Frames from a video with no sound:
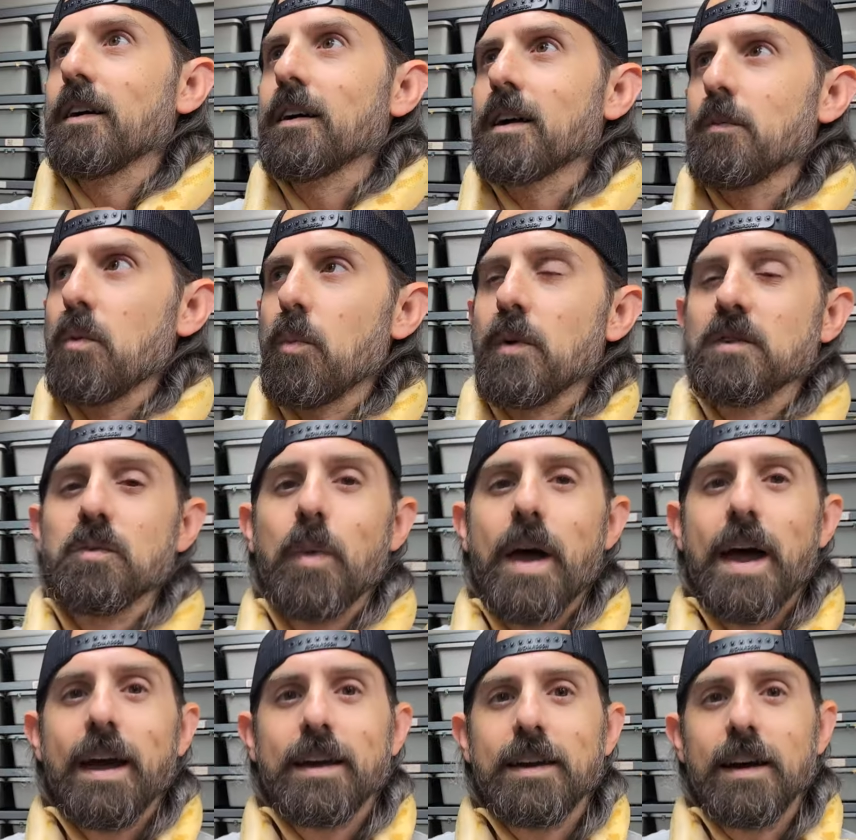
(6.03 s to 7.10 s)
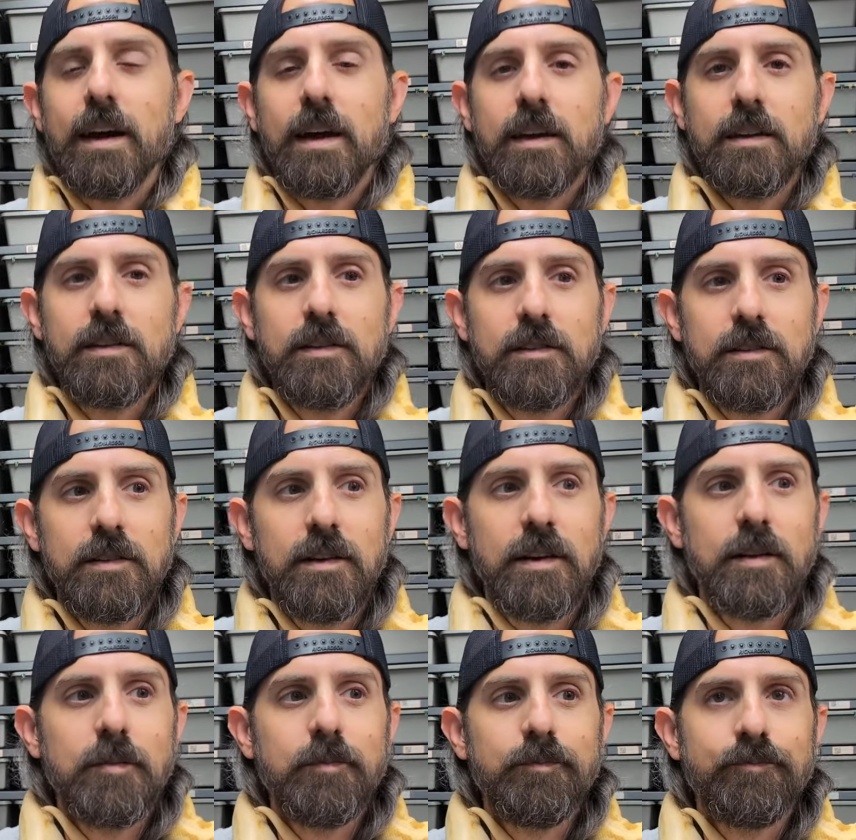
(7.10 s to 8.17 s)
a couple months back, I
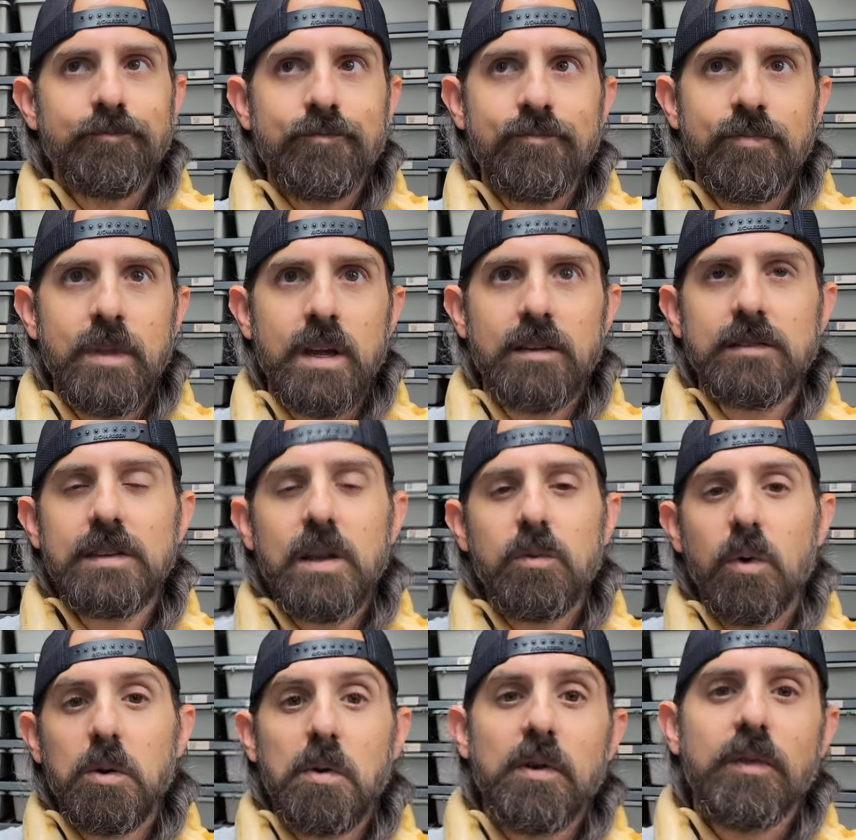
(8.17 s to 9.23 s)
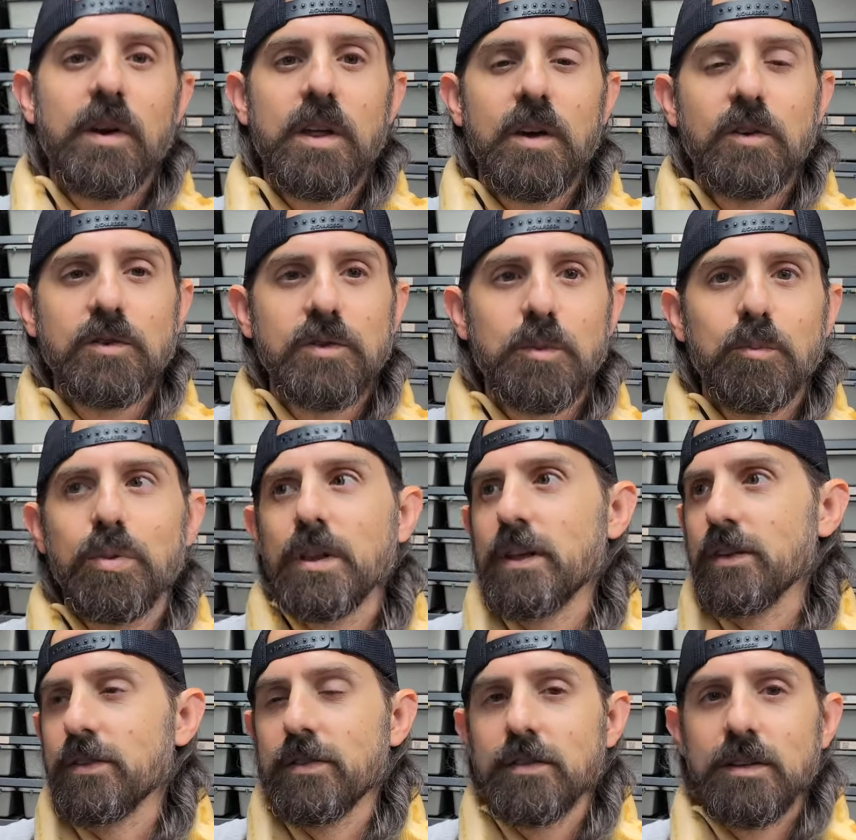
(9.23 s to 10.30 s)
said in one of my videos,
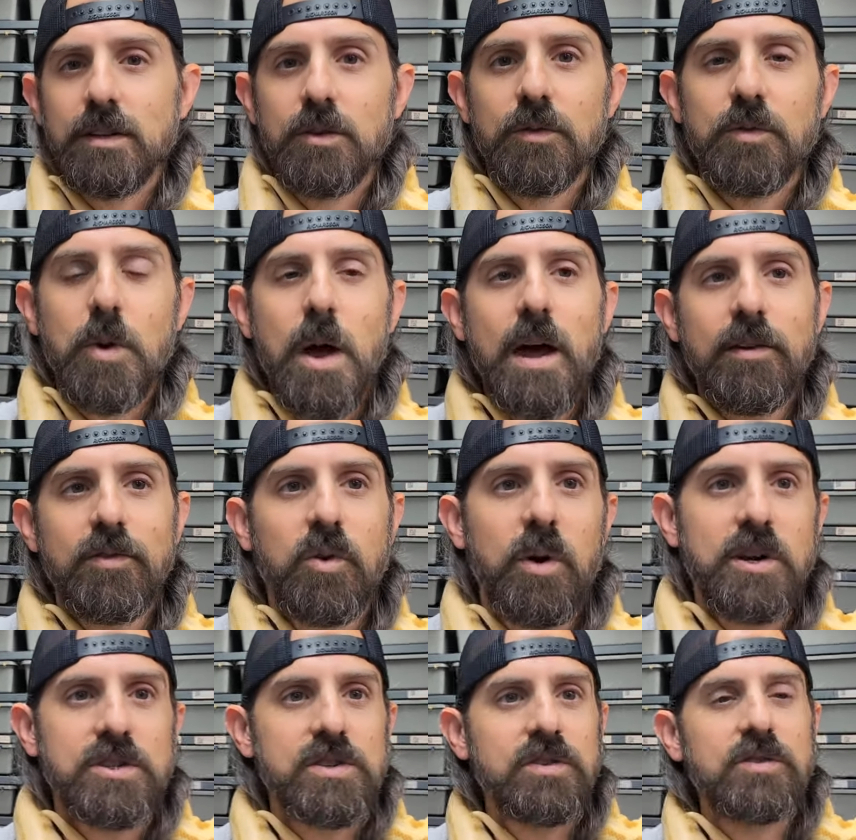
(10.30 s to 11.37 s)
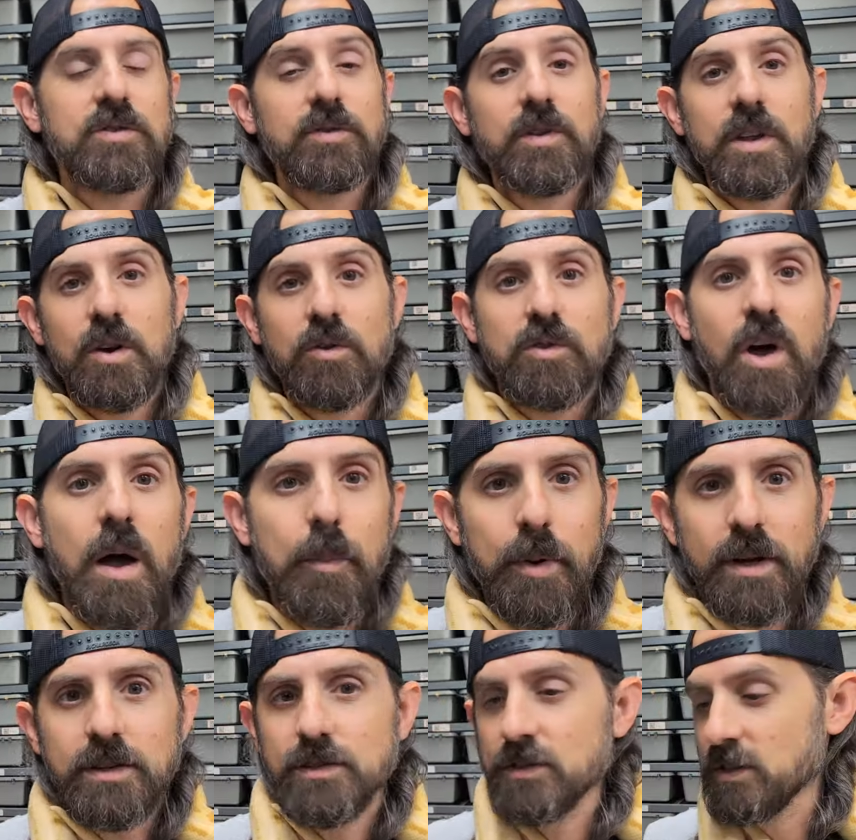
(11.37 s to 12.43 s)
please, if you have questions or video
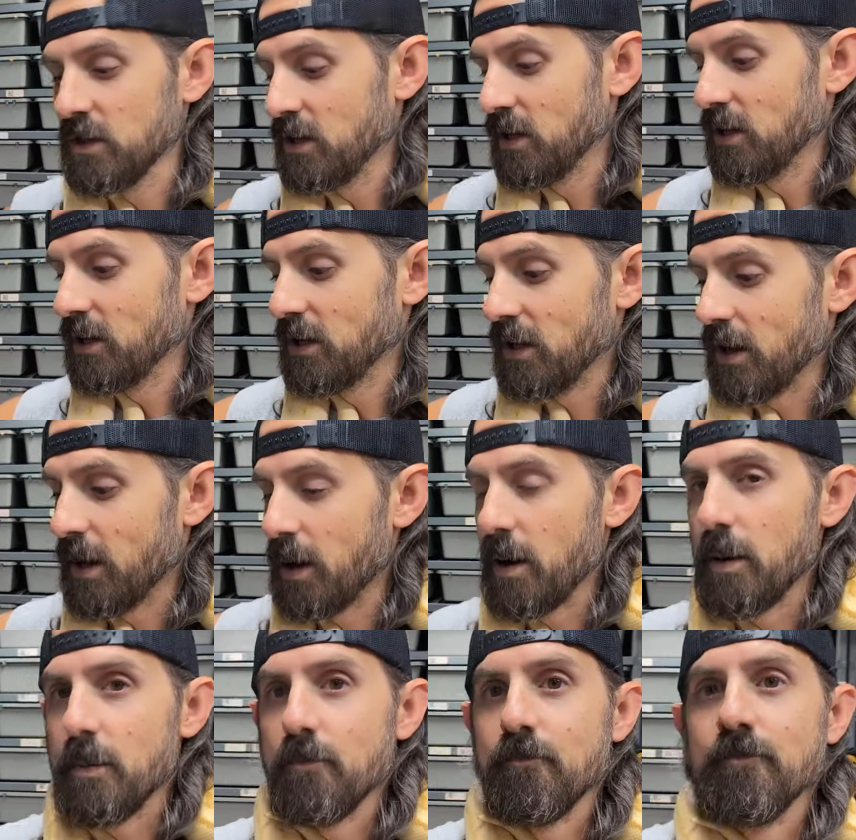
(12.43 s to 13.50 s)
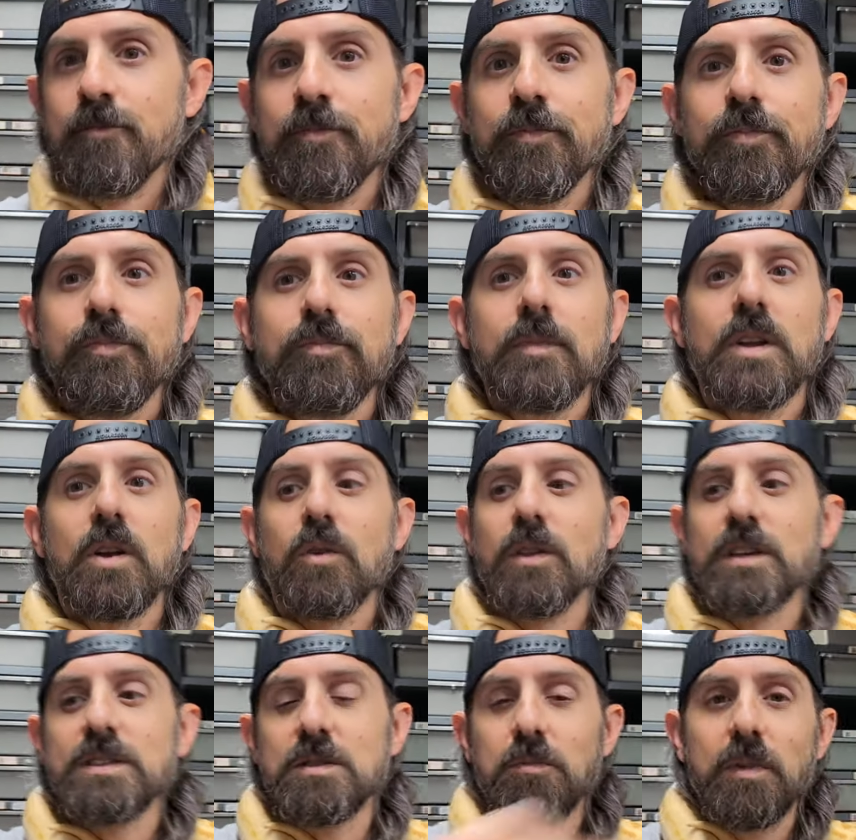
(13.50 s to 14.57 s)
topics,
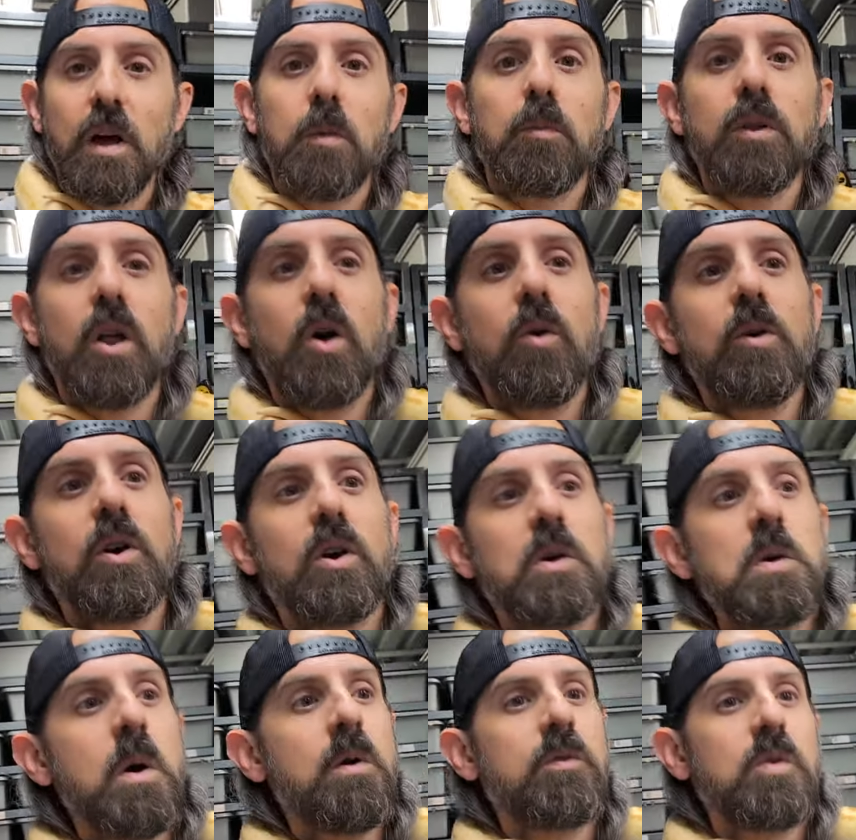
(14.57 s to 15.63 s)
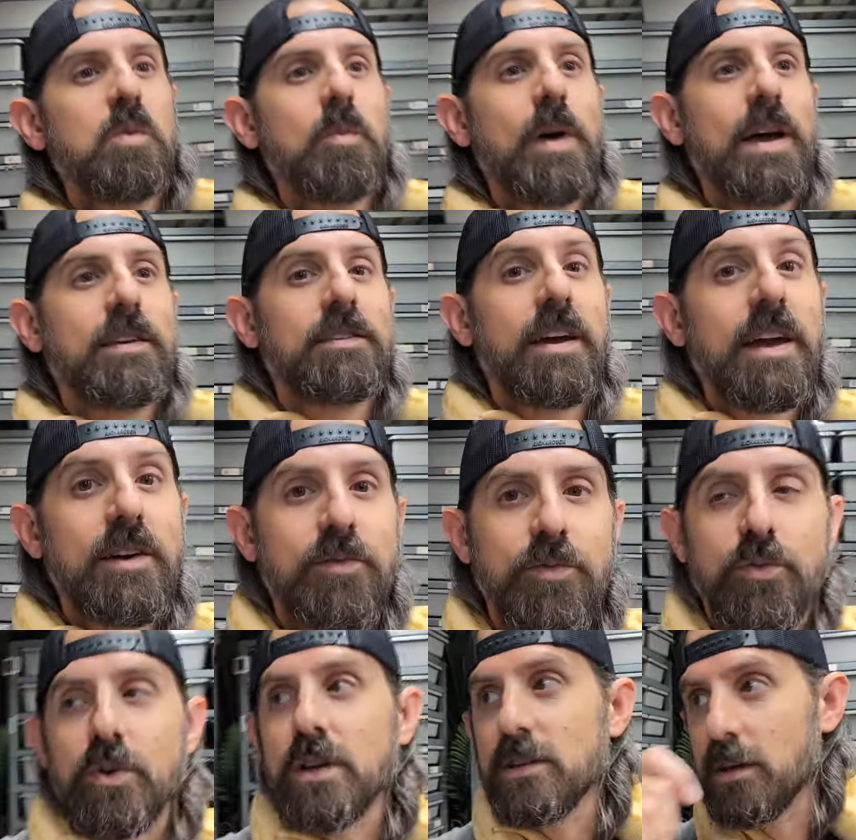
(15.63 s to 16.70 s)
list them down below and I'll go over them as I have
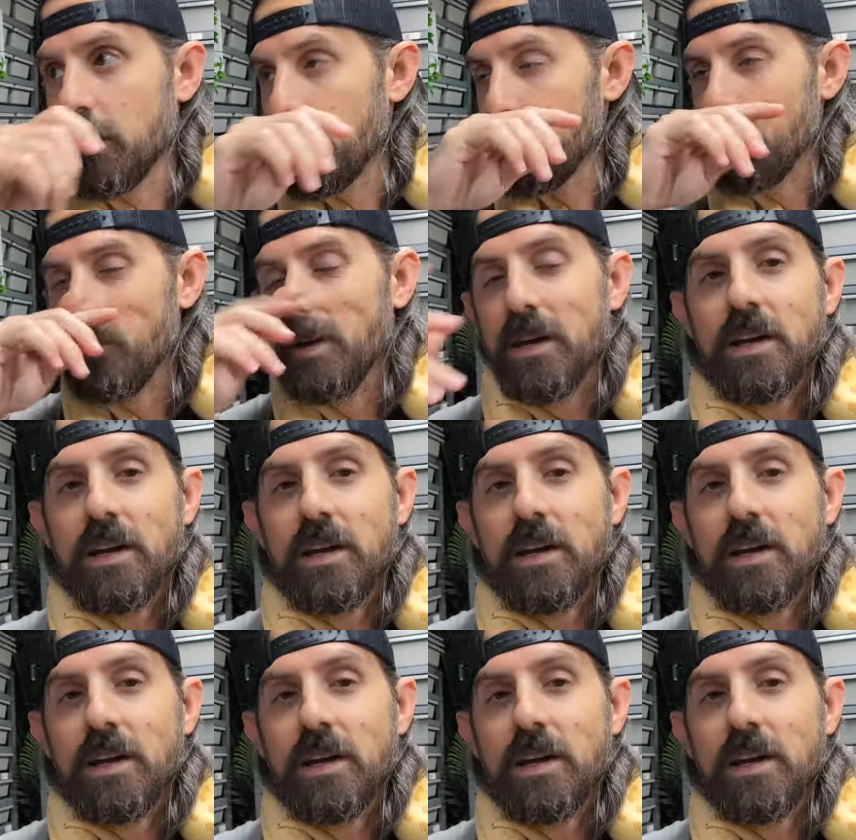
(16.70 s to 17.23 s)
free time.